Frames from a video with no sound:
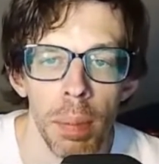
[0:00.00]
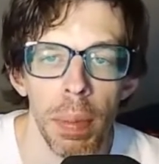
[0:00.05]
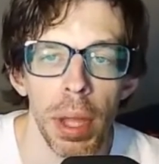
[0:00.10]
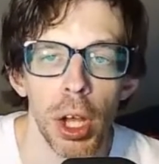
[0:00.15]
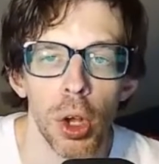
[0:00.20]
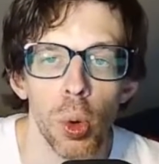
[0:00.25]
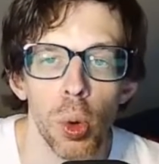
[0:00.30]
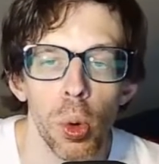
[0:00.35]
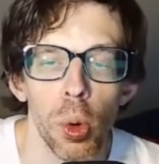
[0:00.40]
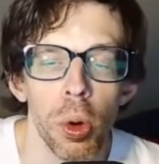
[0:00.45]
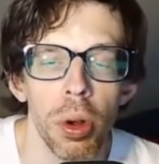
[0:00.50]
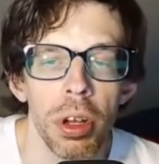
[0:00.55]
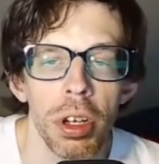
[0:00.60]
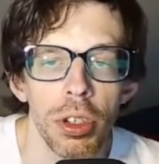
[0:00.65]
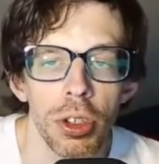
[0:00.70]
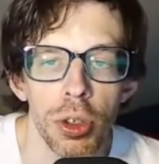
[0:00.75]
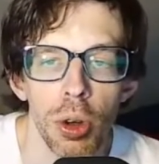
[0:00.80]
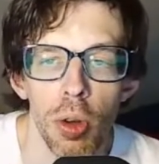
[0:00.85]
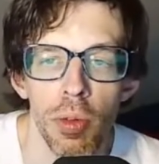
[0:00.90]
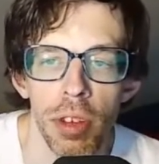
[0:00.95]

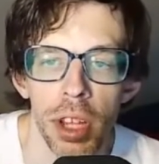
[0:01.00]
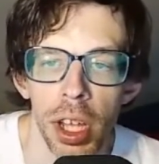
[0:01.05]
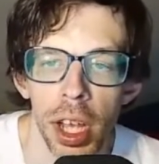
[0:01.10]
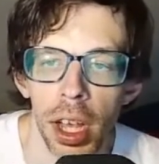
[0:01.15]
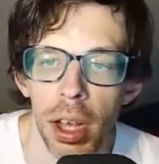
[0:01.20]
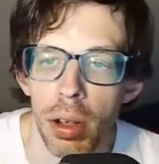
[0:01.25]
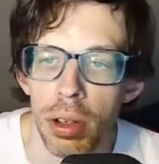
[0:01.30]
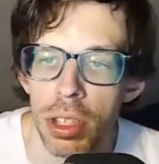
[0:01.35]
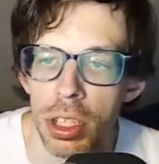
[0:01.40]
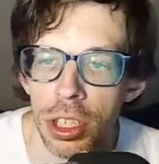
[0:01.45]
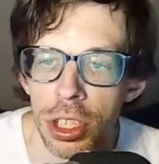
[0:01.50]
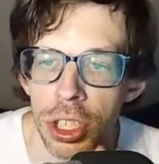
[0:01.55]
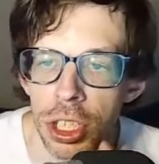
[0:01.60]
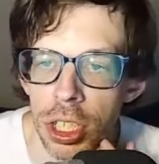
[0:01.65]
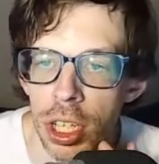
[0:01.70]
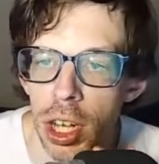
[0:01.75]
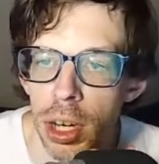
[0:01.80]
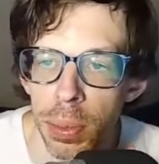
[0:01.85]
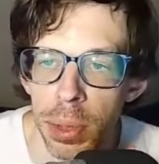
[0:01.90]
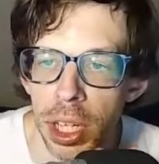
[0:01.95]
McElroy drove to the house and
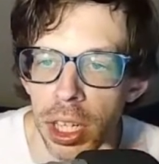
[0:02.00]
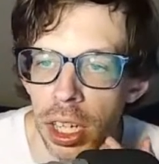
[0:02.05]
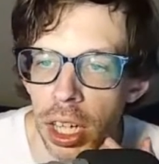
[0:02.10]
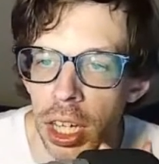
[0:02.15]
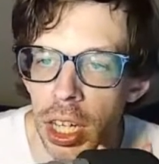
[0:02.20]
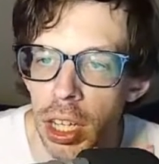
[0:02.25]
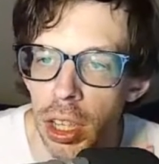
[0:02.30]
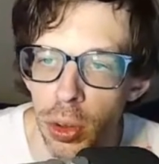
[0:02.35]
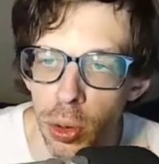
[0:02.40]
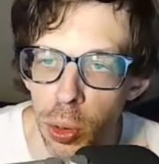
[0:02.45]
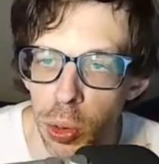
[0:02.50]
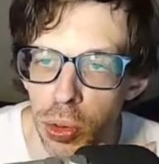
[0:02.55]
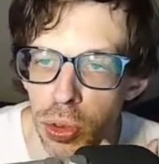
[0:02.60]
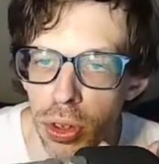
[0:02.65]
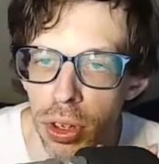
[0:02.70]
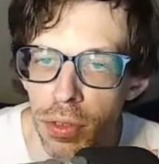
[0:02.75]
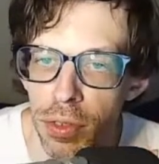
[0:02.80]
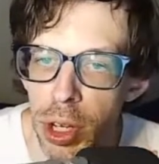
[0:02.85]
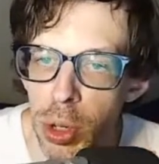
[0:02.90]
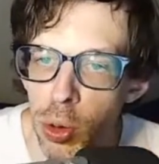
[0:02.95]
shot him in the leg through
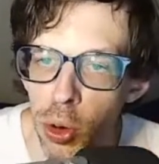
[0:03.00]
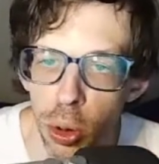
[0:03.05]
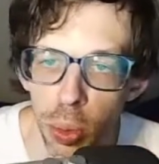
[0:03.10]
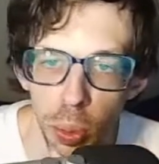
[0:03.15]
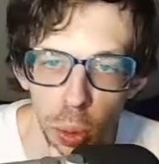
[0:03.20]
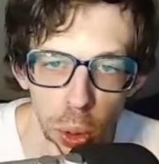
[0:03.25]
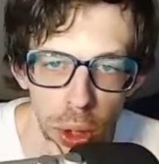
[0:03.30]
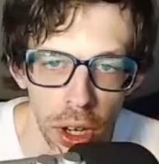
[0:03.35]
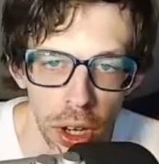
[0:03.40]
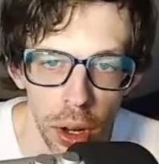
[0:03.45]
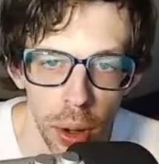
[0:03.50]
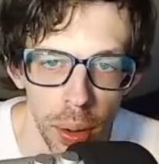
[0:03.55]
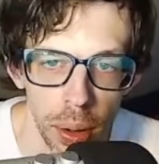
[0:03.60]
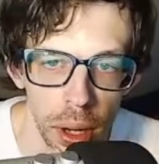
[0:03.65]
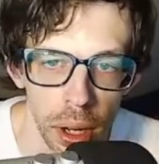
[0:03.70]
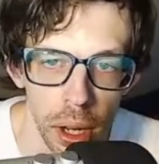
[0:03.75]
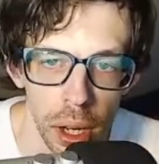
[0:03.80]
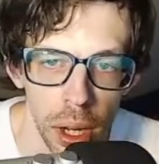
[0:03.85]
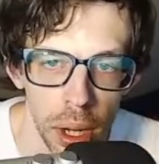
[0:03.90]
his living room window.